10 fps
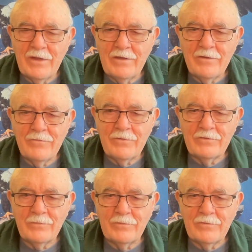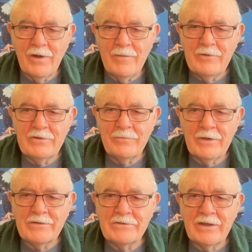Thank you for subscribing to
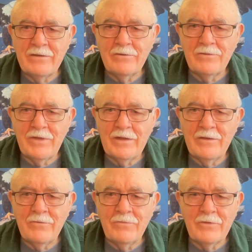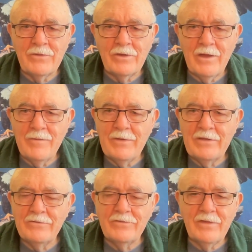my channel. Thank you for the comments.